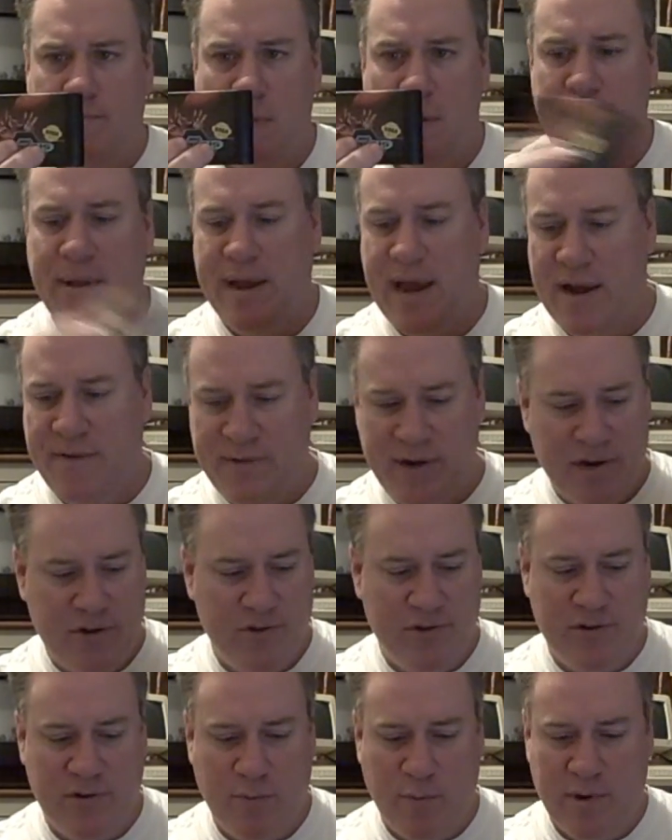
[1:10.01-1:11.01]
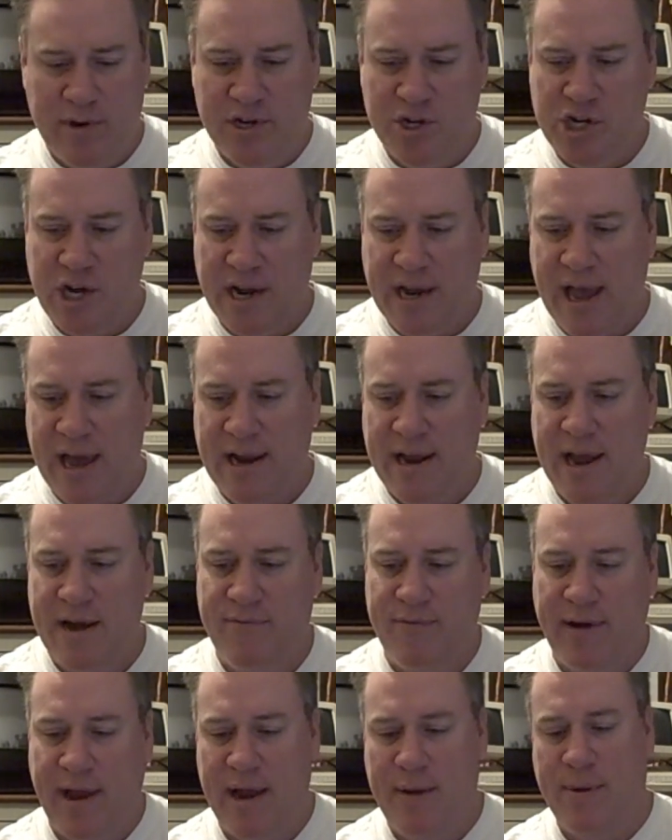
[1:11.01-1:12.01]
Might be kind of an interesting one to check out. I
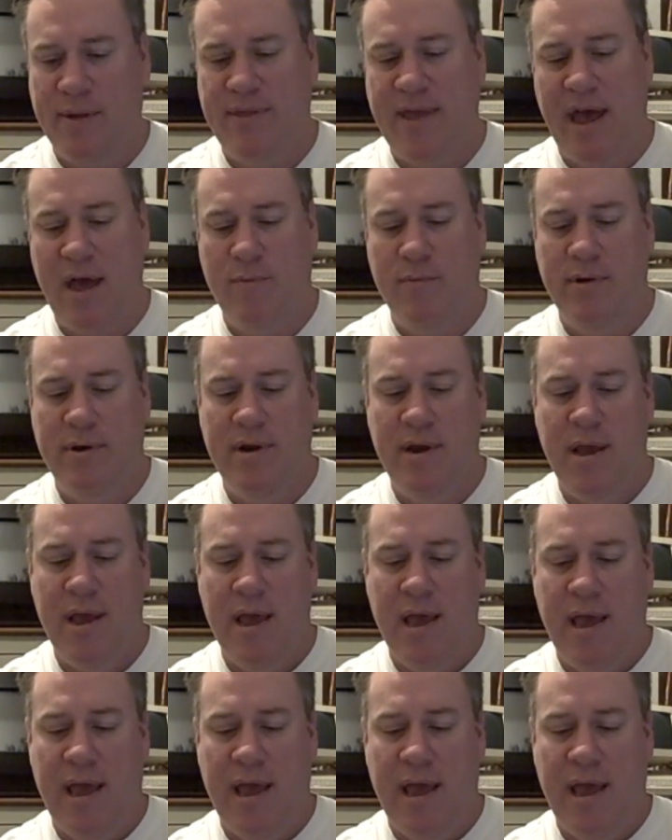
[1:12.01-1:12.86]
kind of forgot about that one.